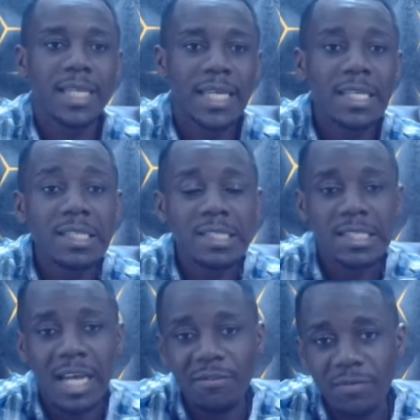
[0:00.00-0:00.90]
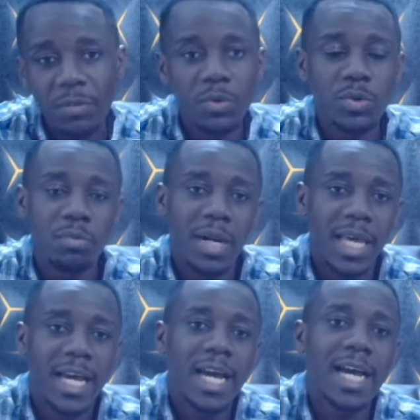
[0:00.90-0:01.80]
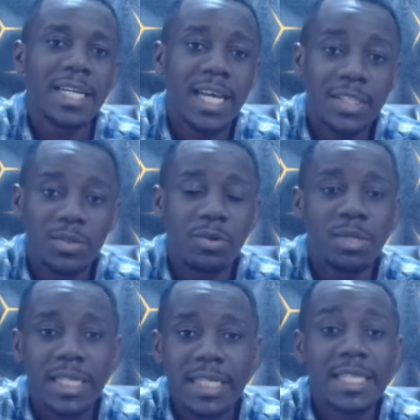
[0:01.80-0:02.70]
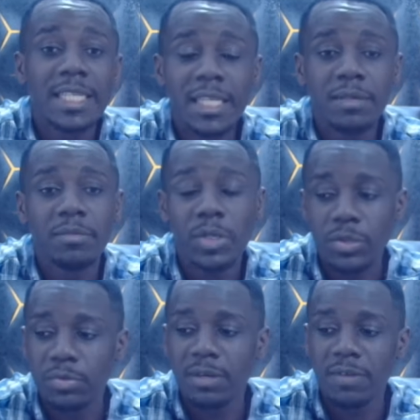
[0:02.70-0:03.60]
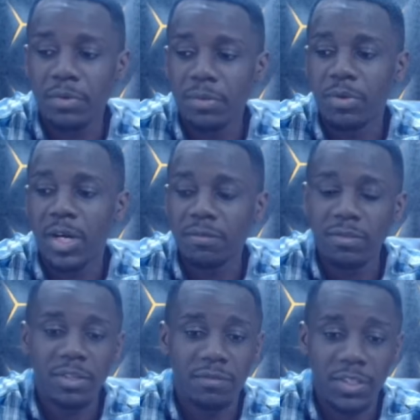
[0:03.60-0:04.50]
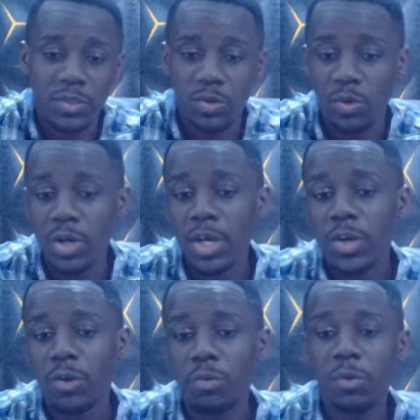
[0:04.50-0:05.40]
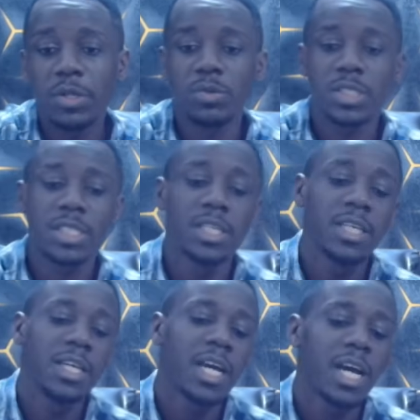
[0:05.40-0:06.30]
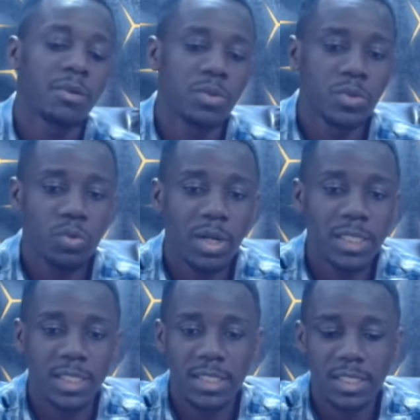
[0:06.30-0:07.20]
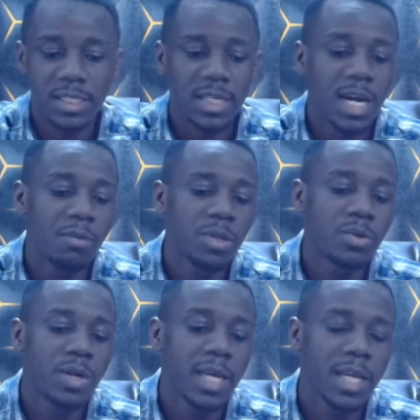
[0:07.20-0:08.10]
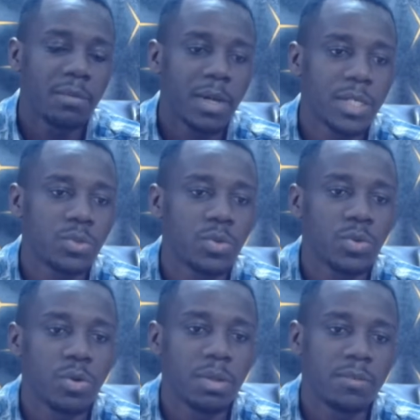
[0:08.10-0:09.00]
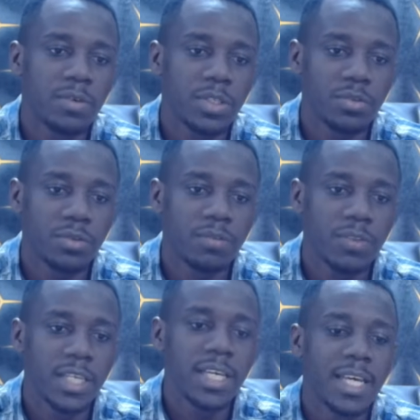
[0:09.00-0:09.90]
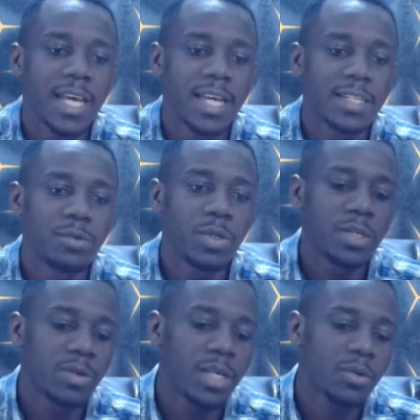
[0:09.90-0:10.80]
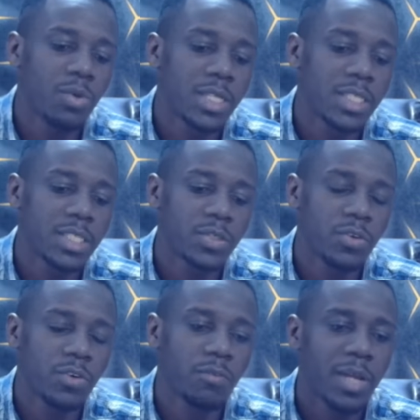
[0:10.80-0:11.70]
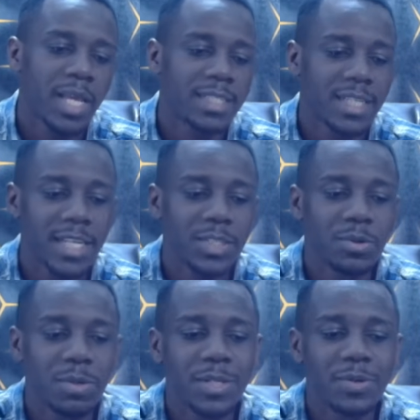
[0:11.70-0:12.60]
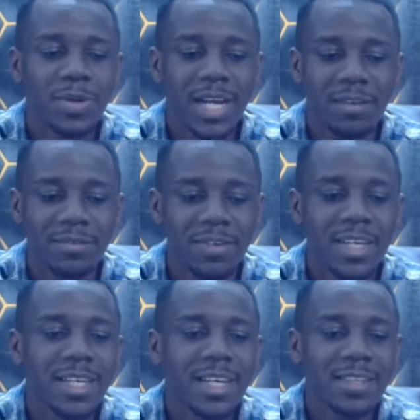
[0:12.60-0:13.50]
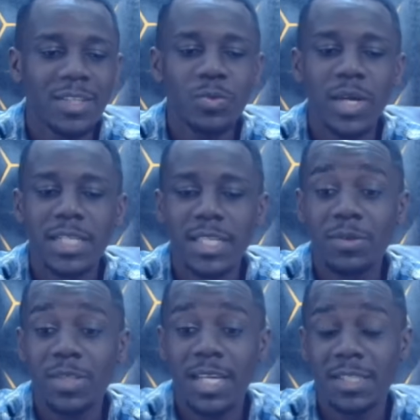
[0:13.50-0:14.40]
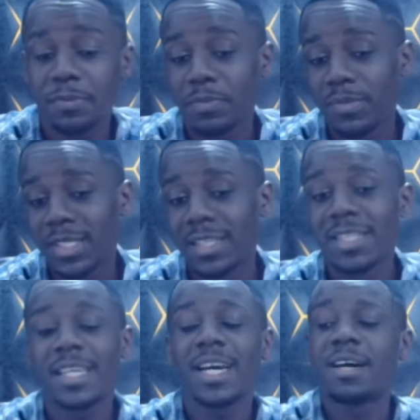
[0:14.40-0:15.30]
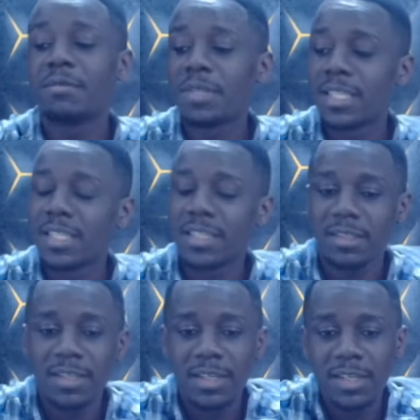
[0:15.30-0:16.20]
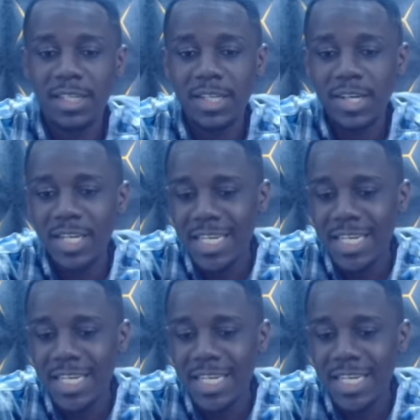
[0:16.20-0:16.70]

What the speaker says: is a very good player, and Arsenal really need him to be available and fully fit. So we wait to see how those qualities are really going to help Arsenal to compete for the trophy. And when you look at the qualities of players that Arsenal really do have, that's why I tell you that they are in no